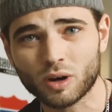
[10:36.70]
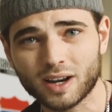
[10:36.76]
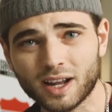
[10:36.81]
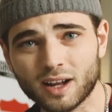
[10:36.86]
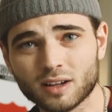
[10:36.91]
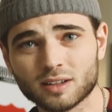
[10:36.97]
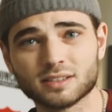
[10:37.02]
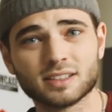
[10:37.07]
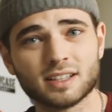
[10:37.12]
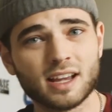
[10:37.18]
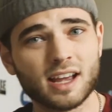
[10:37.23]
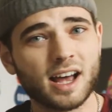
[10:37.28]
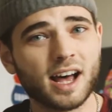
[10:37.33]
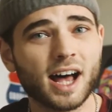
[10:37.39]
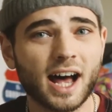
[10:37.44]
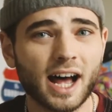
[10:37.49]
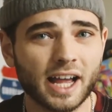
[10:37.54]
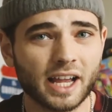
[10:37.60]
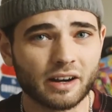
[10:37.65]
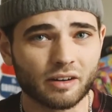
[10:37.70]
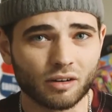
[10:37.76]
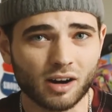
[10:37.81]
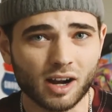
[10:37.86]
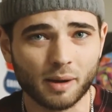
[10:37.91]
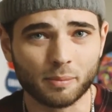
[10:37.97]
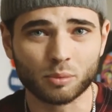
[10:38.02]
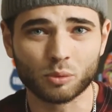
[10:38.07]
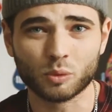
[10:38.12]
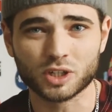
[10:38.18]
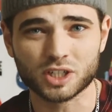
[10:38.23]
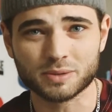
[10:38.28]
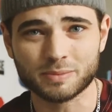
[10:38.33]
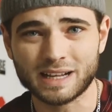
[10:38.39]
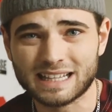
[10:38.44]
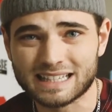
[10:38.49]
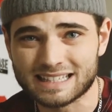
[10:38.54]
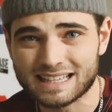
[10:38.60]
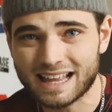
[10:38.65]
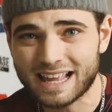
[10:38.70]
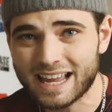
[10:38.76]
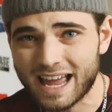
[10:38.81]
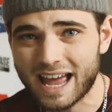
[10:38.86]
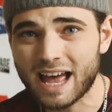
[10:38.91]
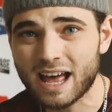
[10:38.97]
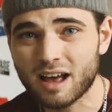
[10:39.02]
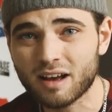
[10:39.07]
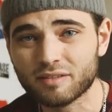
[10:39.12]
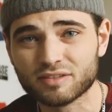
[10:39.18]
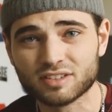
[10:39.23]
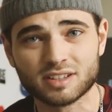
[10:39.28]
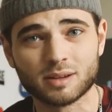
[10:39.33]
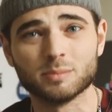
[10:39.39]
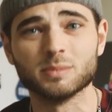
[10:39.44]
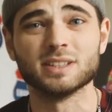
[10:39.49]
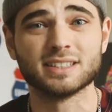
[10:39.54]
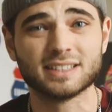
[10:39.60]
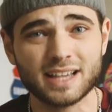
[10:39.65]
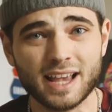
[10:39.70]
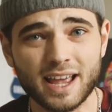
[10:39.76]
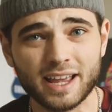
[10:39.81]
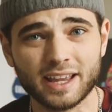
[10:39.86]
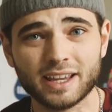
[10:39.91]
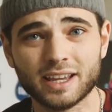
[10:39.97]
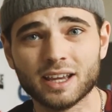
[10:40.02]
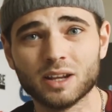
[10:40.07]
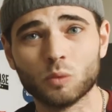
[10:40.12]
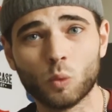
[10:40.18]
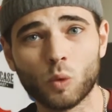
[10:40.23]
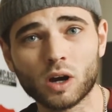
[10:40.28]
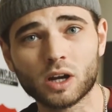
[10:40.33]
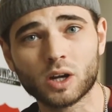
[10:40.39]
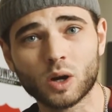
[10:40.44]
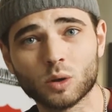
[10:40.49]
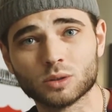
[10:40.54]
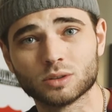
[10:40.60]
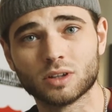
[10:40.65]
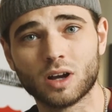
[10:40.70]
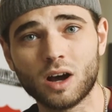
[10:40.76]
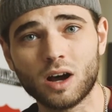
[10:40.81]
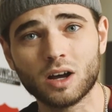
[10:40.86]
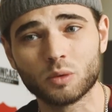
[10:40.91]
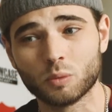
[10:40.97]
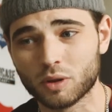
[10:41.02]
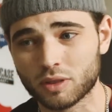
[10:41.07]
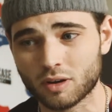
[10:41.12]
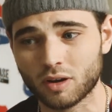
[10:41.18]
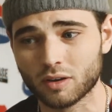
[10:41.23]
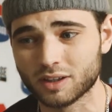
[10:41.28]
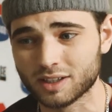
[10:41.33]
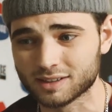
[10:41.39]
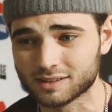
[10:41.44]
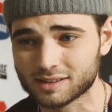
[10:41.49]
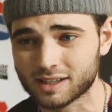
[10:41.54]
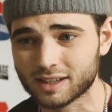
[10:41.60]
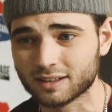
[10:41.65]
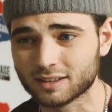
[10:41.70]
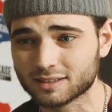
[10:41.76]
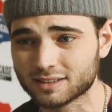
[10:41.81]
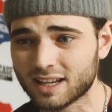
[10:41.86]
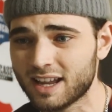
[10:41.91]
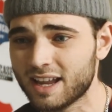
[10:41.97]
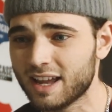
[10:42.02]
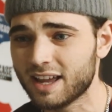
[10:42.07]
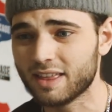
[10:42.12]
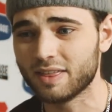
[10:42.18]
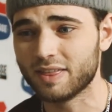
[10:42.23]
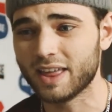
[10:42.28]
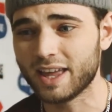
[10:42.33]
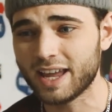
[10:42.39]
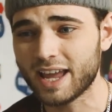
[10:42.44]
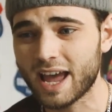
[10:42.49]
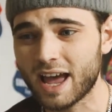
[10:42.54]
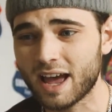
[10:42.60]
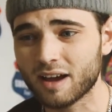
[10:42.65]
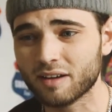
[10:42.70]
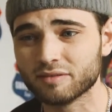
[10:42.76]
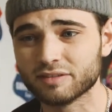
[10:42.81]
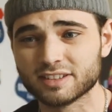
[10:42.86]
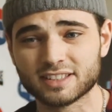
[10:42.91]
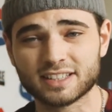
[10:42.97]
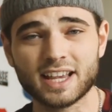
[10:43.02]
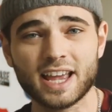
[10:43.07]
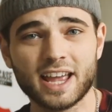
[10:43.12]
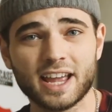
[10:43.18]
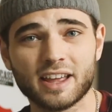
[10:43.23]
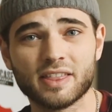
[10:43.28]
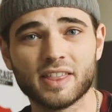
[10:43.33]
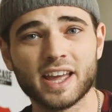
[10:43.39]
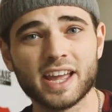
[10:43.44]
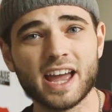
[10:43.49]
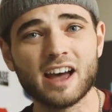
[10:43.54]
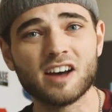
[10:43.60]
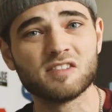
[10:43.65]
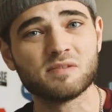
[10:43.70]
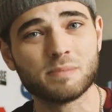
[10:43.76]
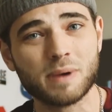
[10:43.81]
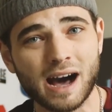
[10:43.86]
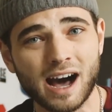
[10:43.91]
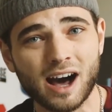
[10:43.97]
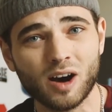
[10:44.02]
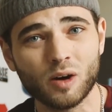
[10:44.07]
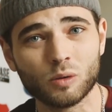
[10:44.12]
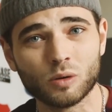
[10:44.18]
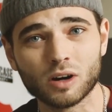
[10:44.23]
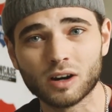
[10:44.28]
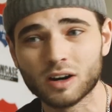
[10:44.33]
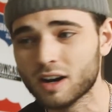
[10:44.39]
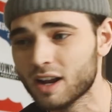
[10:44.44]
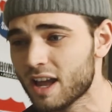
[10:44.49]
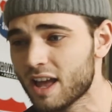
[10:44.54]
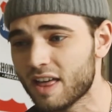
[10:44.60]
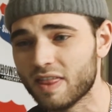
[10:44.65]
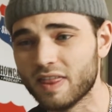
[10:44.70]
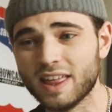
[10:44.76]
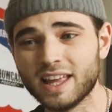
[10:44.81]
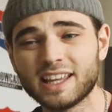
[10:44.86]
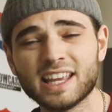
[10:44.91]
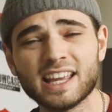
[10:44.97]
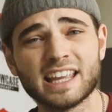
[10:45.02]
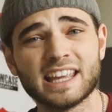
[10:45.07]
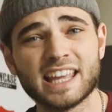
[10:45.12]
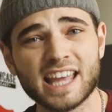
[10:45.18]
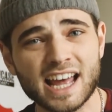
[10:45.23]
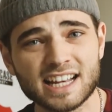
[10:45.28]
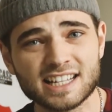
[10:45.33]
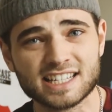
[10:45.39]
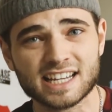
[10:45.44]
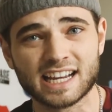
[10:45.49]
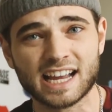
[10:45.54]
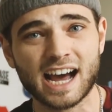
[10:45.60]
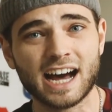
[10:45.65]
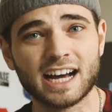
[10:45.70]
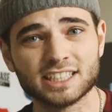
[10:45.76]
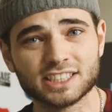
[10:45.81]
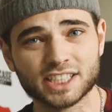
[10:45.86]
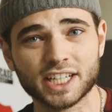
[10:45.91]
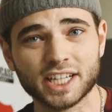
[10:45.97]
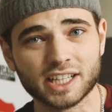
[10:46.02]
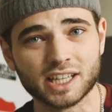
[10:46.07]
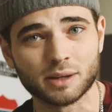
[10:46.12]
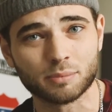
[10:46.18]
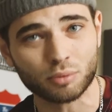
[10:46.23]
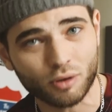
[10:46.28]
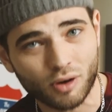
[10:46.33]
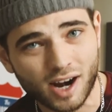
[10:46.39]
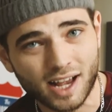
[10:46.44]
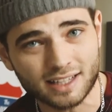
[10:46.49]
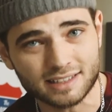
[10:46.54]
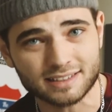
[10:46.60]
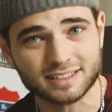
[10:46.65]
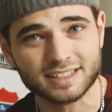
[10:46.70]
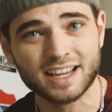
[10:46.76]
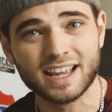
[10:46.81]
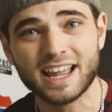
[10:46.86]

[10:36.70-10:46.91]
else higher up, which means they have some say in what goes on with all these things. They have say, they have power, they can get Tekashi in the press,